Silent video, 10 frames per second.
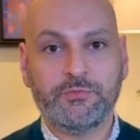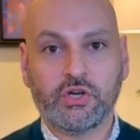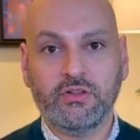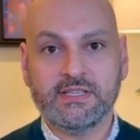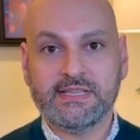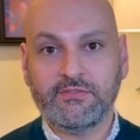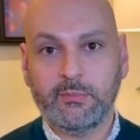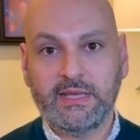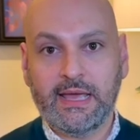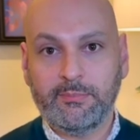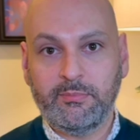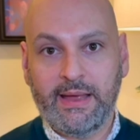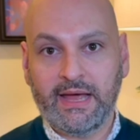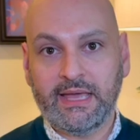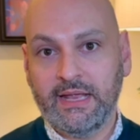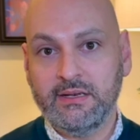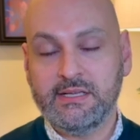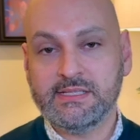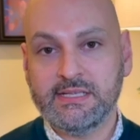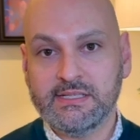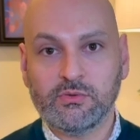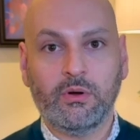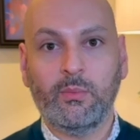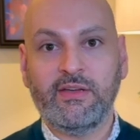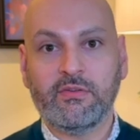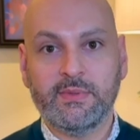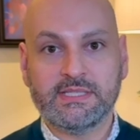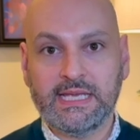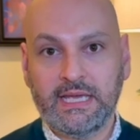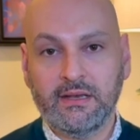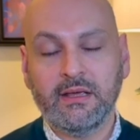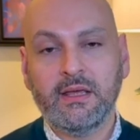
journalists have to be kept back at a distance or away from the scene.